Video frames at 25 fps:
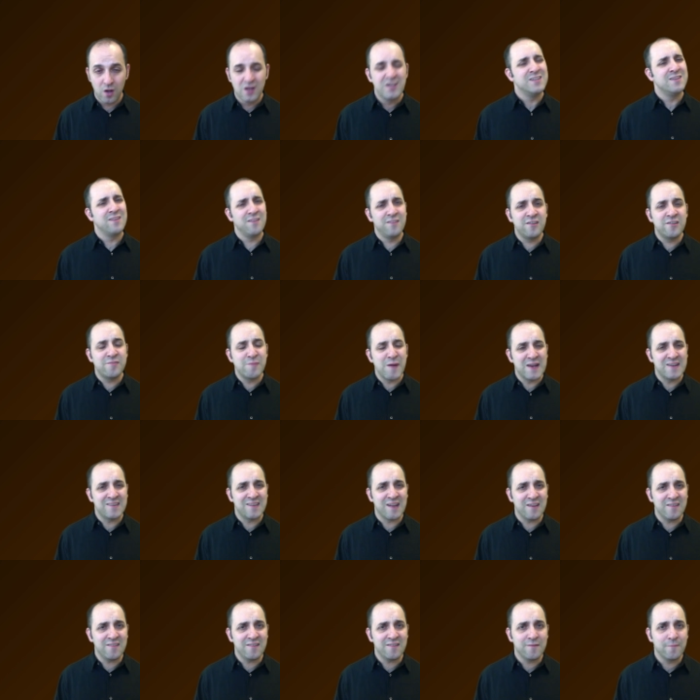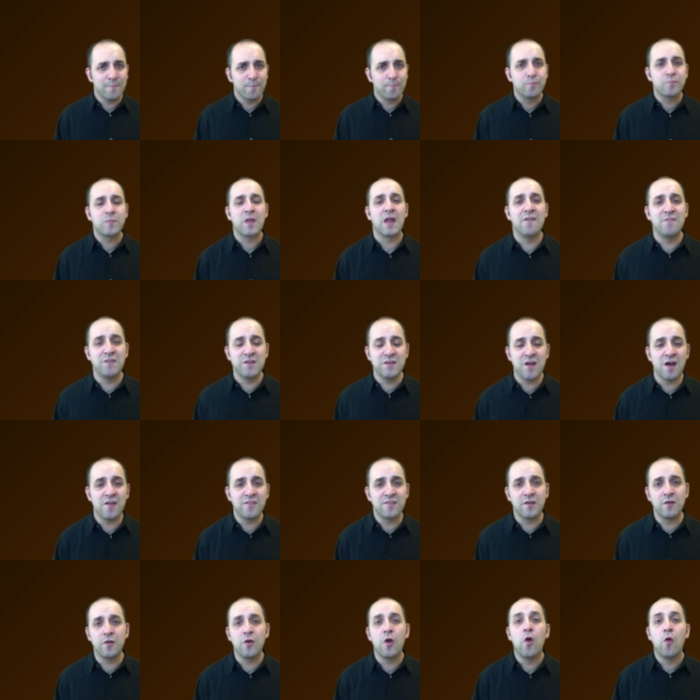Does this make sense? If it
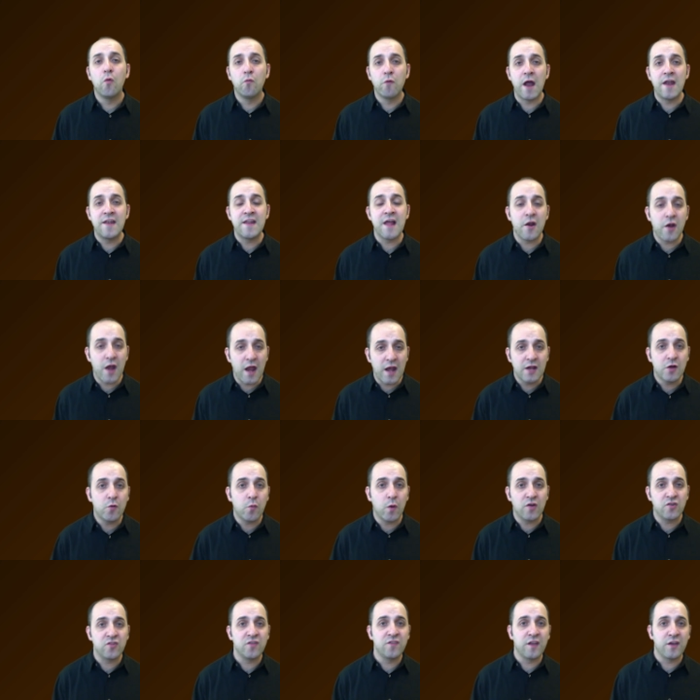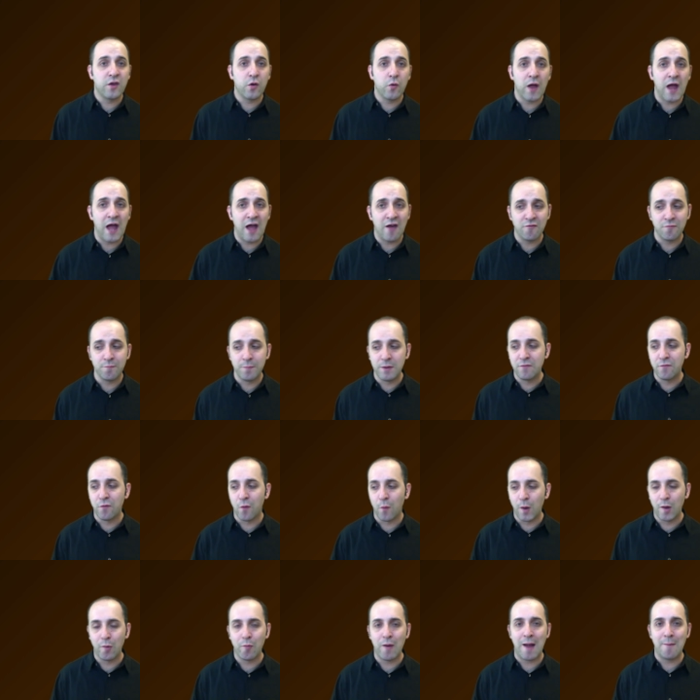doesn't, write down any questions that you have before
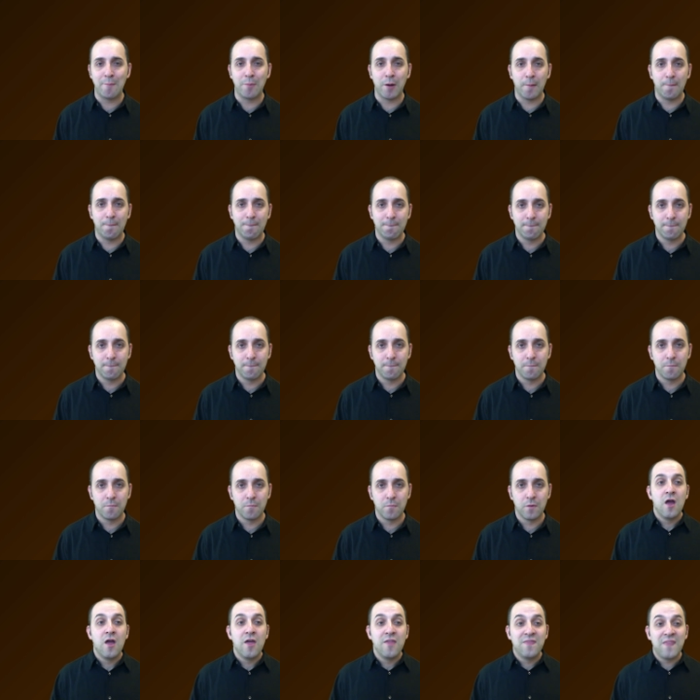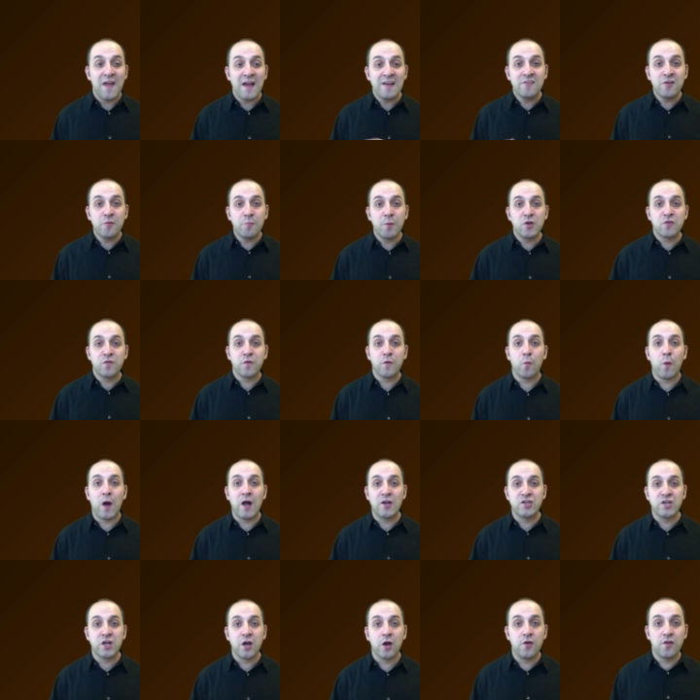we wrap up. Thanks so much for
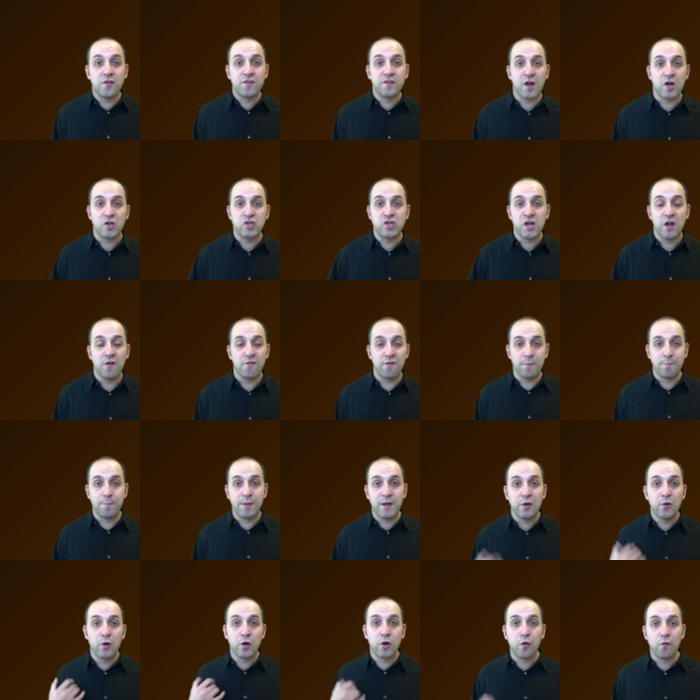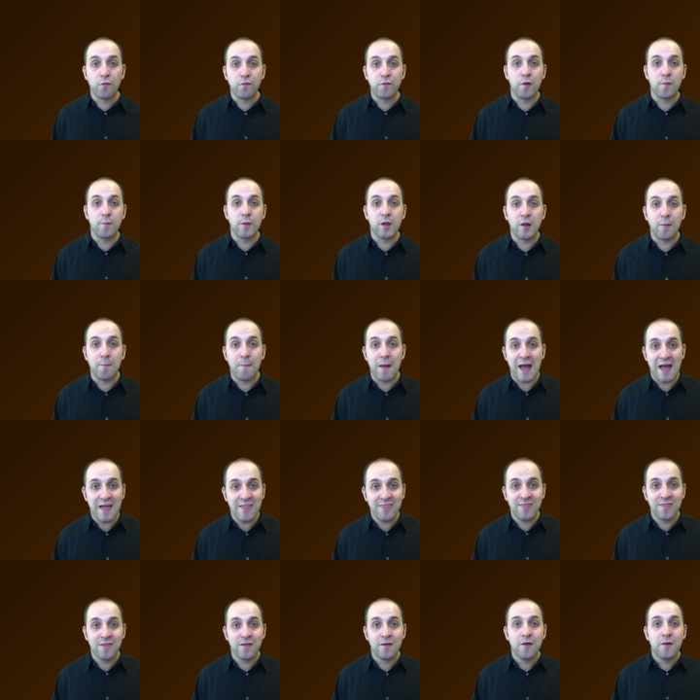watching our discussion of empirical formula
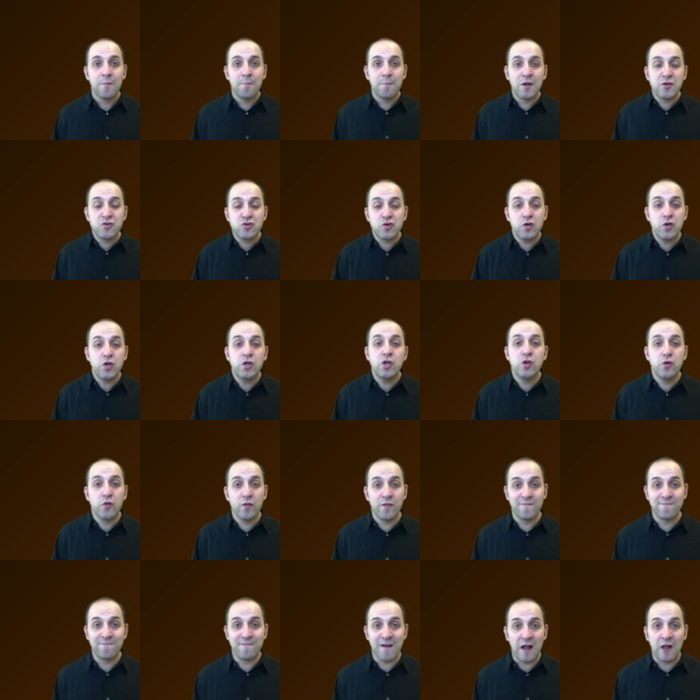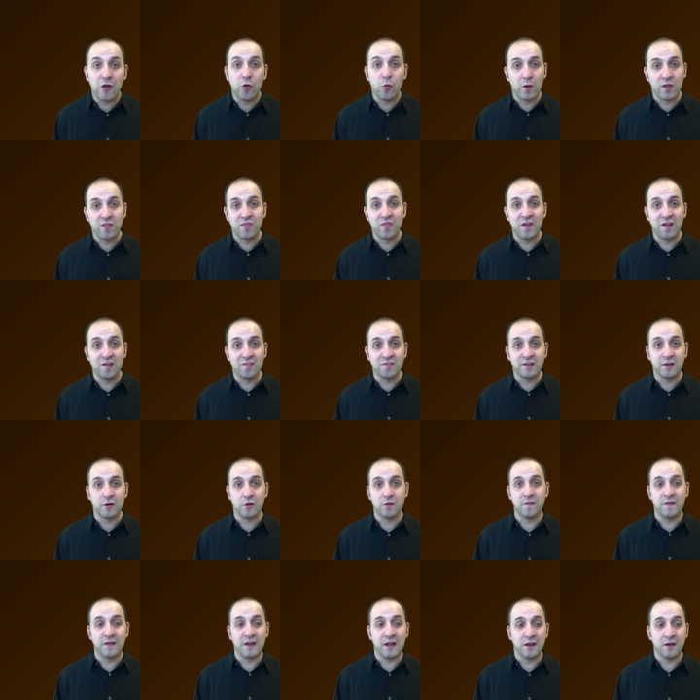math. Make sure you can do the following things here
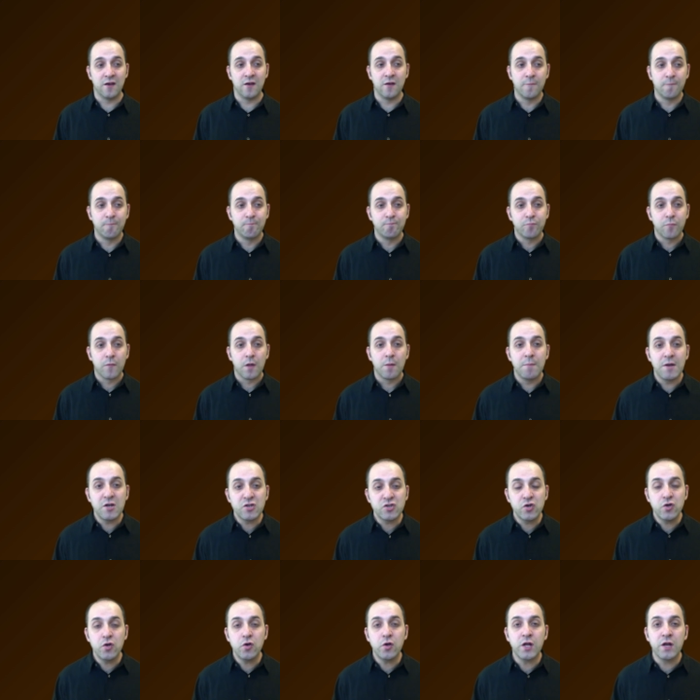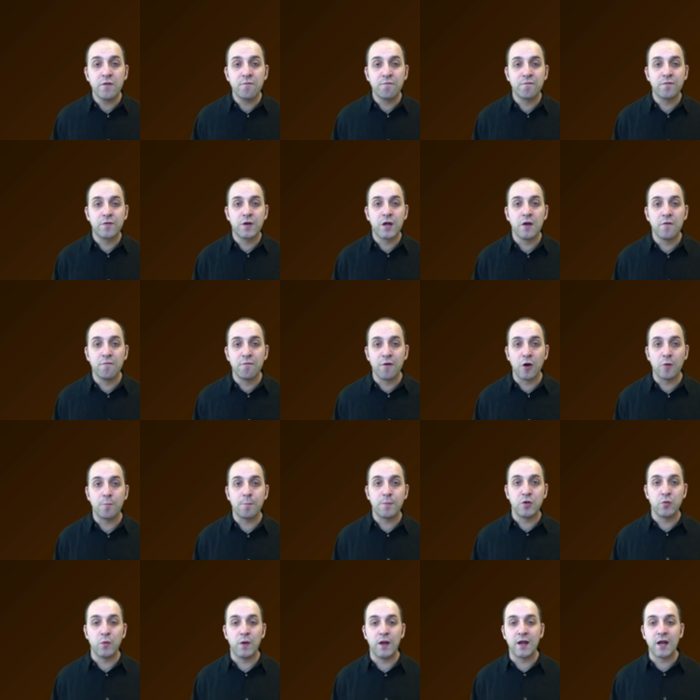at the end. Make sure you can convert
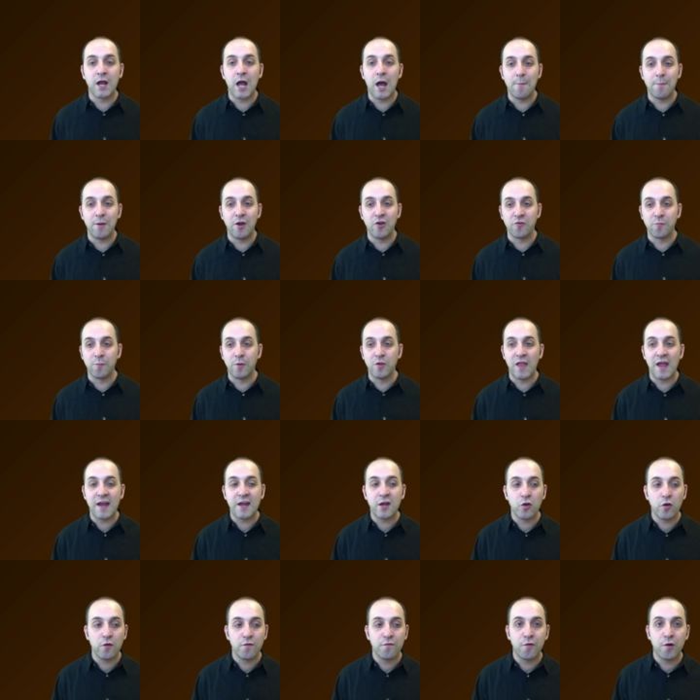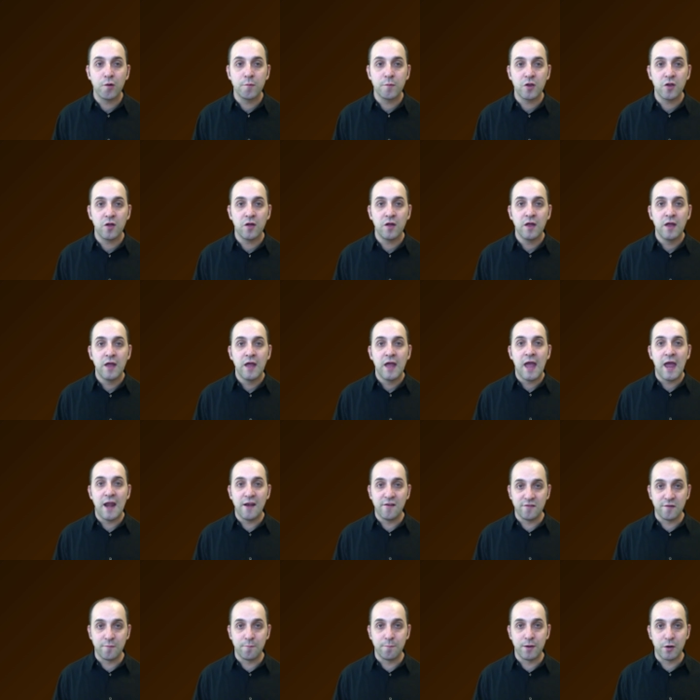between a compound's molecular formula and
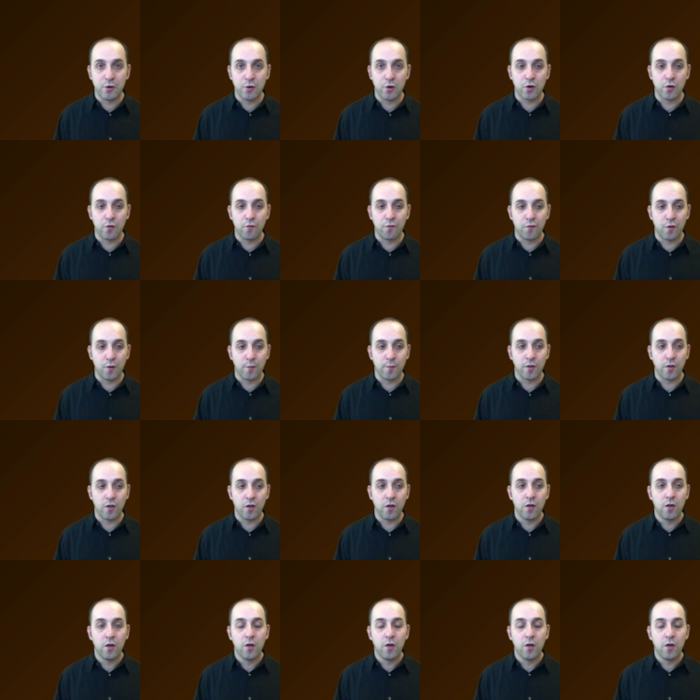its empirical formula.